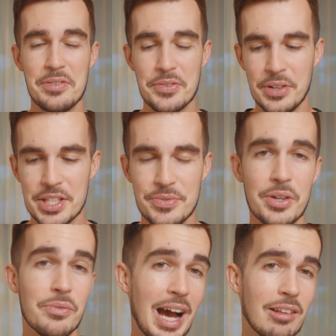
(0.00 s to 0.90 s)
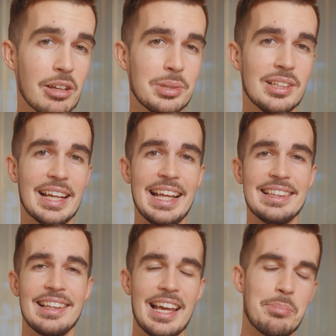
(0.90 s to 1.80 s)
If you found this video valuable,
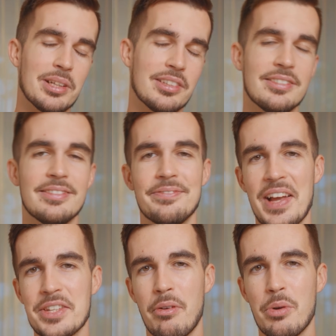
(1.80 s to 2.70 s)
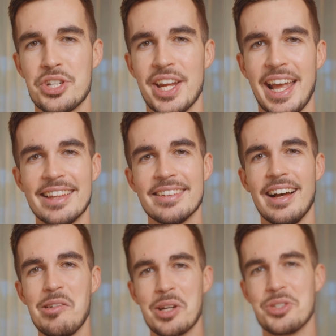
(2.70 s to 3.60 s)
hit the like button. Thanks for watching, and
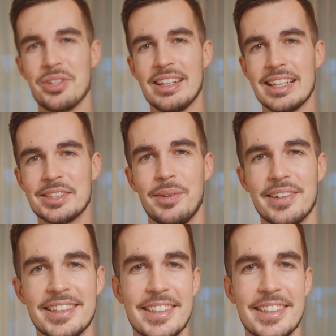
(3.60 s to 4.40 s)
I'll catch you in the next one.